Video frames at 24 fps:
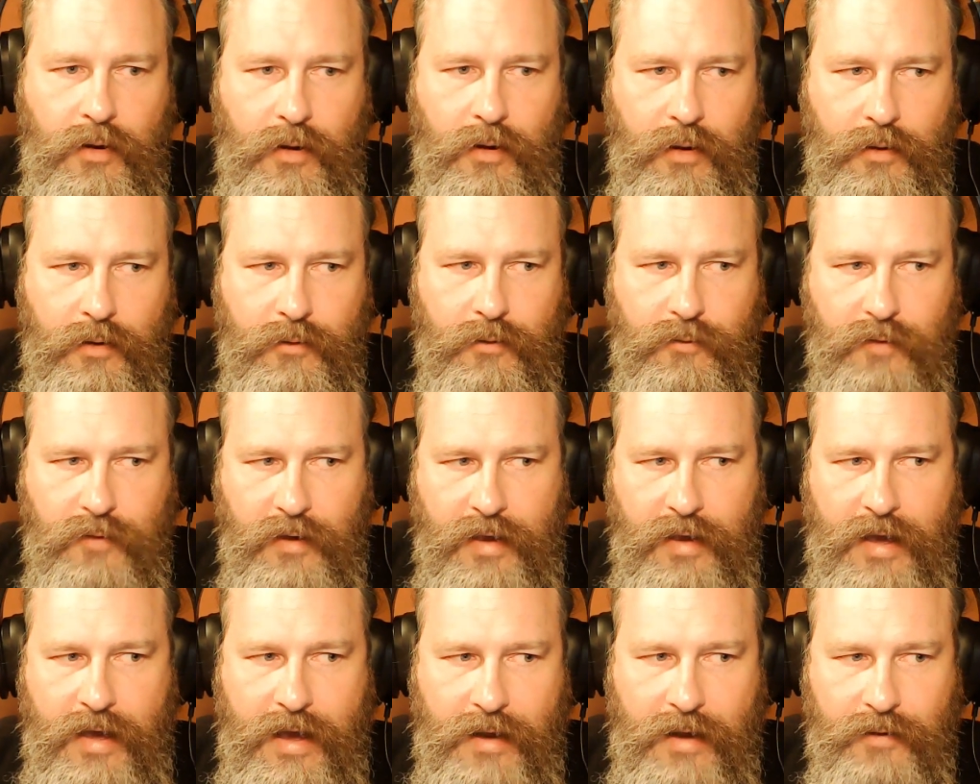there's
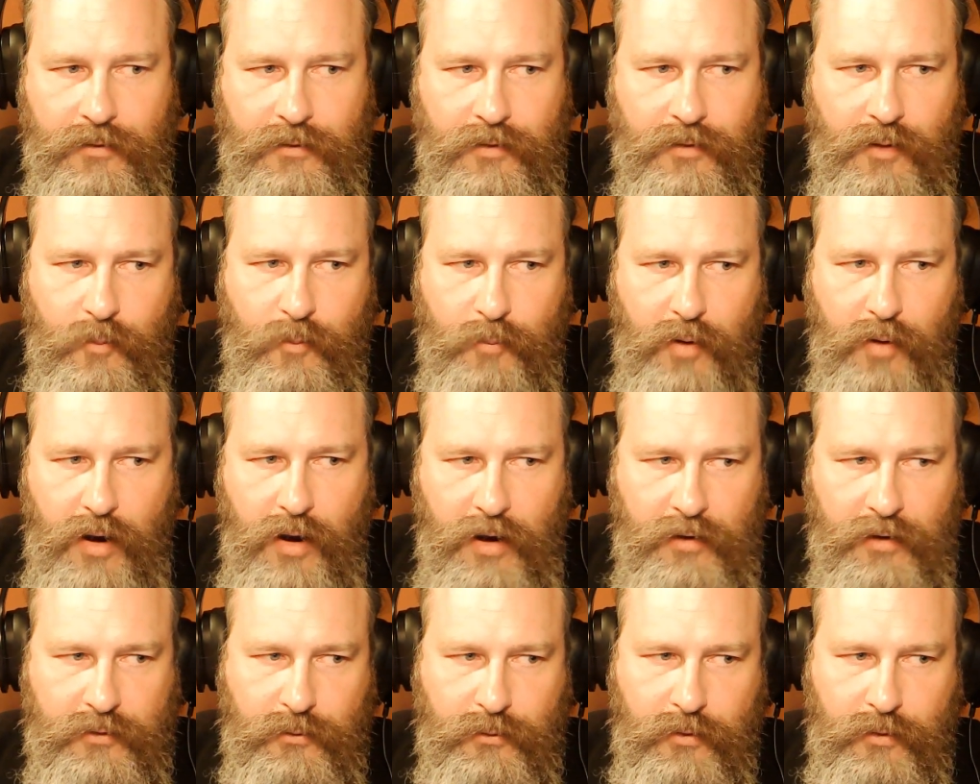a cat in a
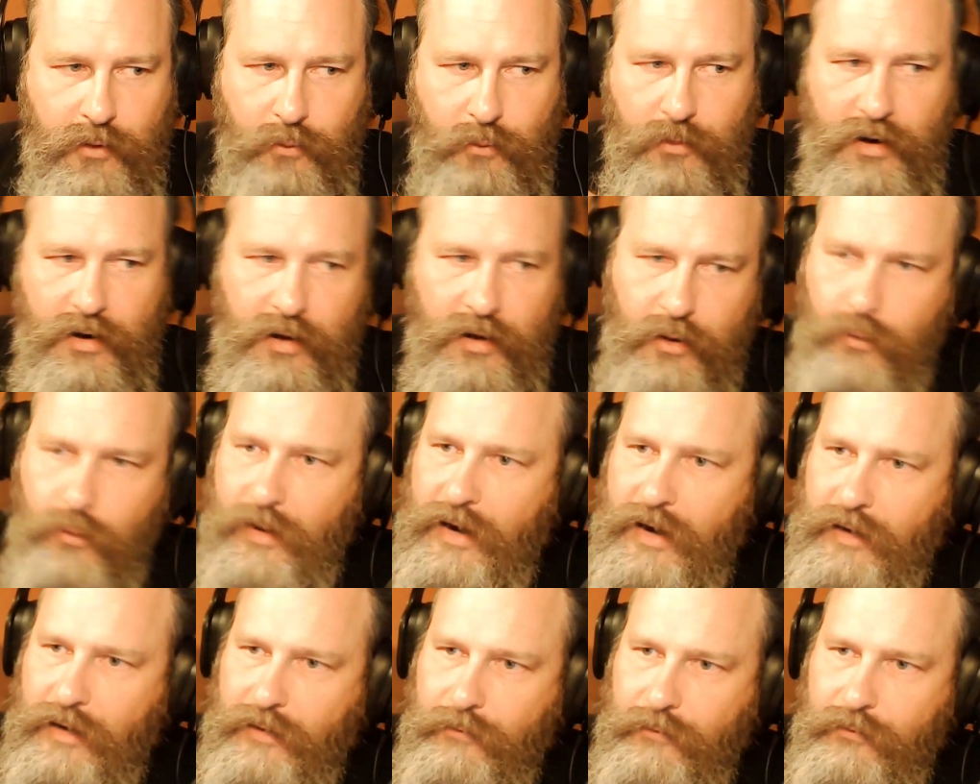box with a
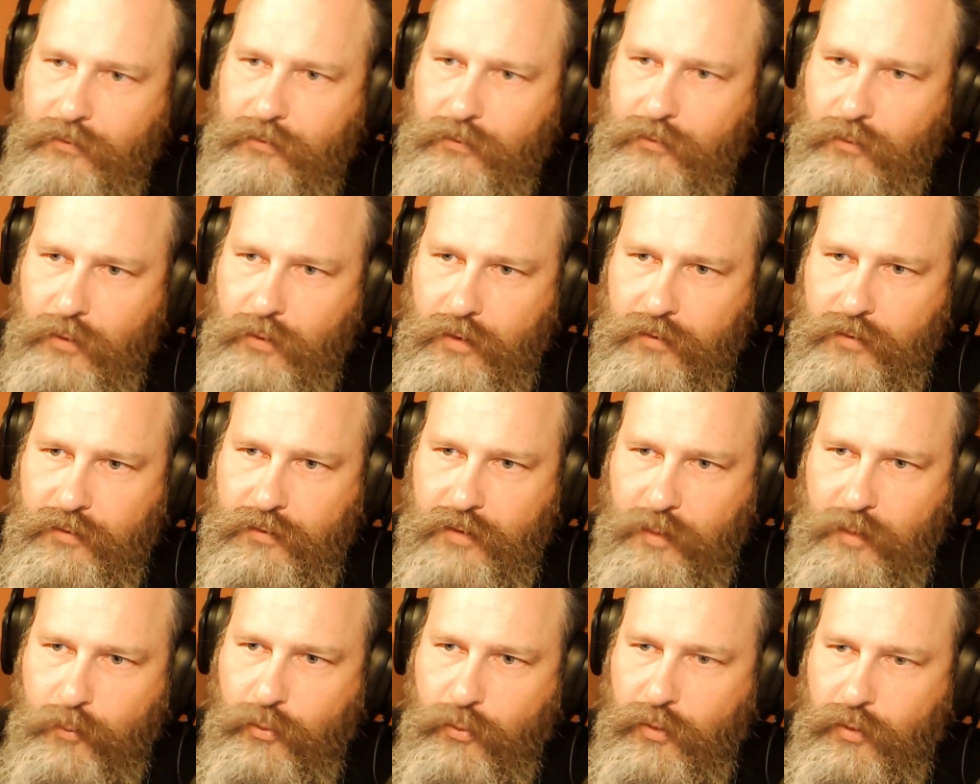radioactive
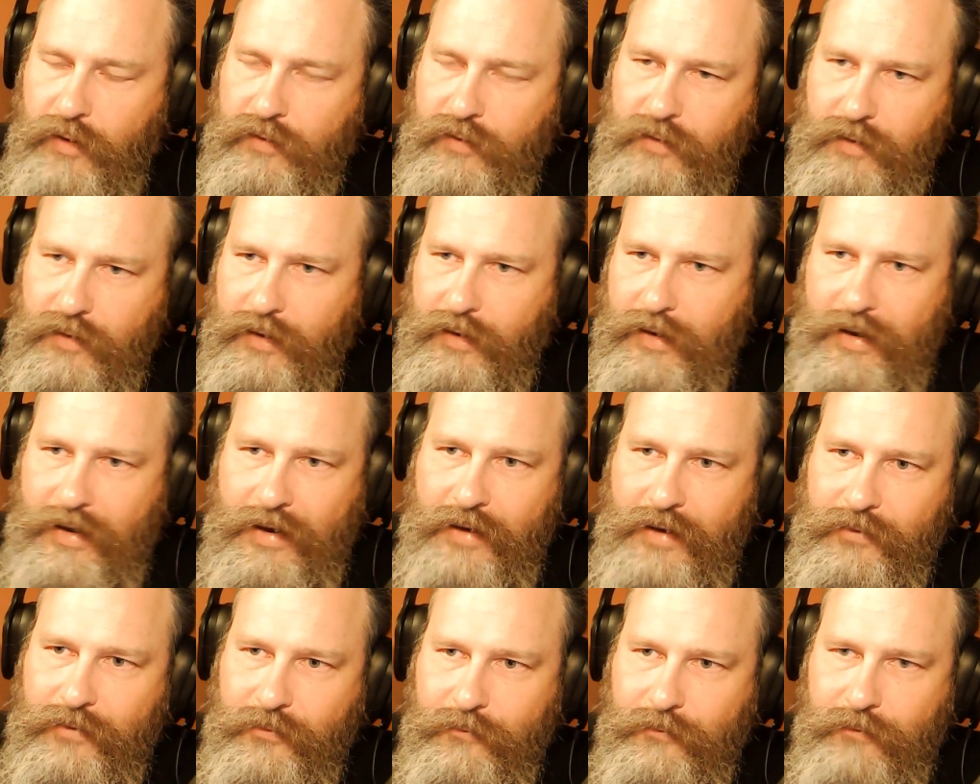source and a poison
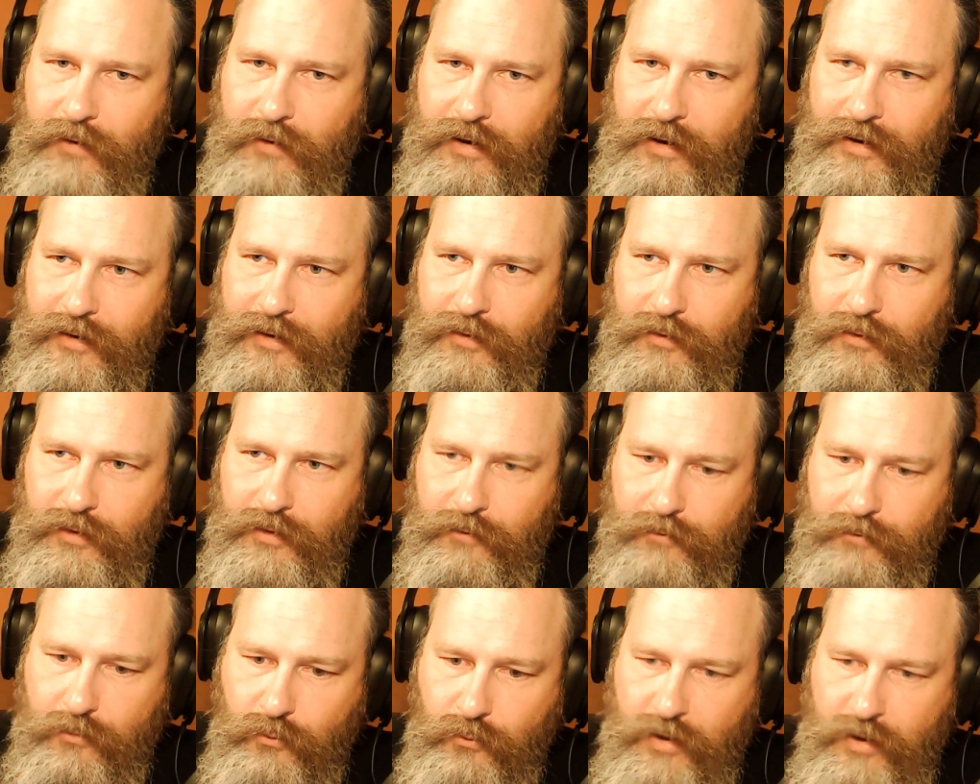gas vial,
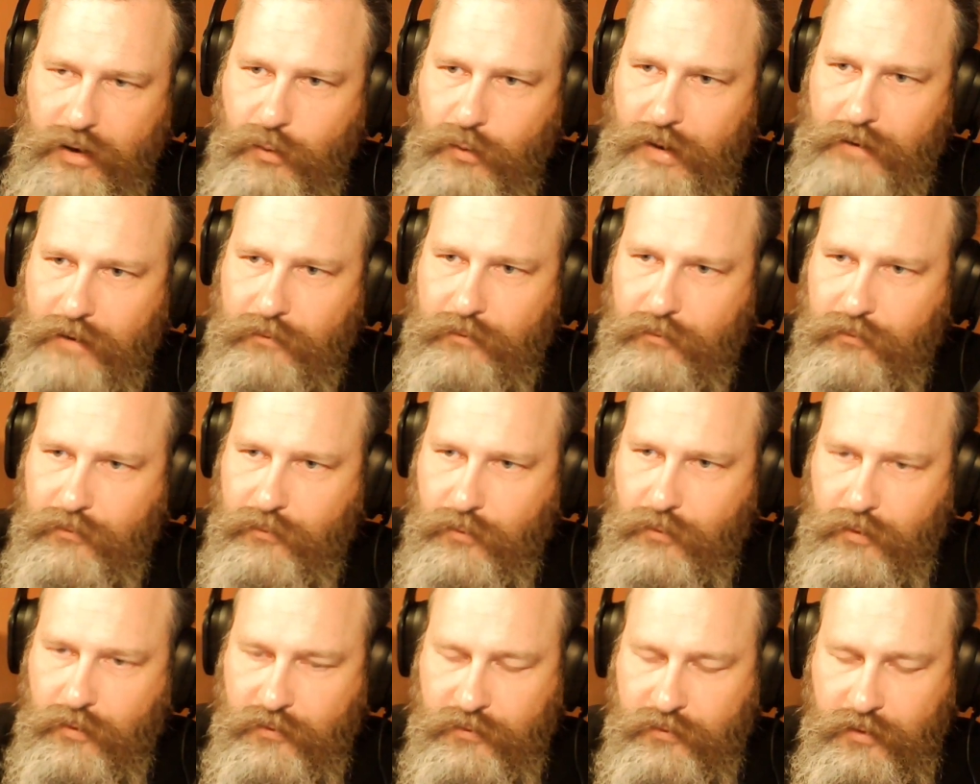and if the radioactive
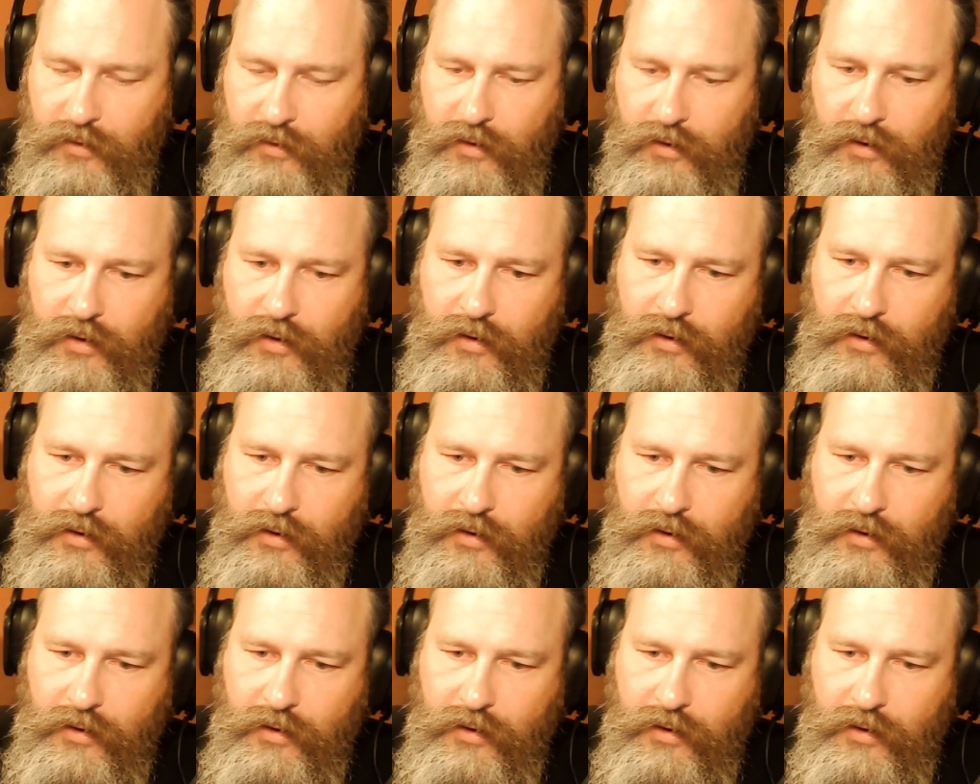source